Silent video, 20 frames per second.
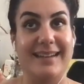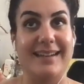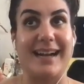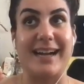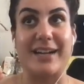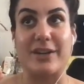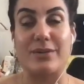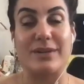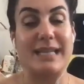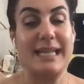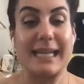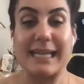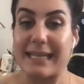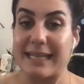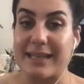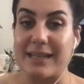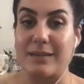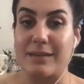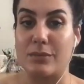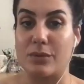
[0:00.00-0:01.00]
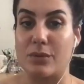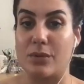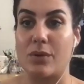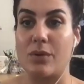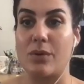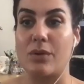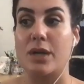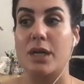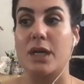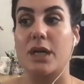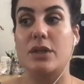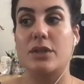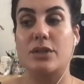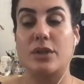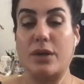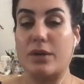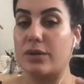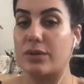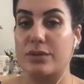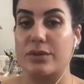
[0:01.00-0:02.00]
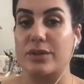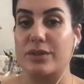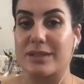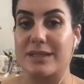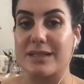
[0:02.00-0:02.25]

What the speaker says: I don't need any more. Go through your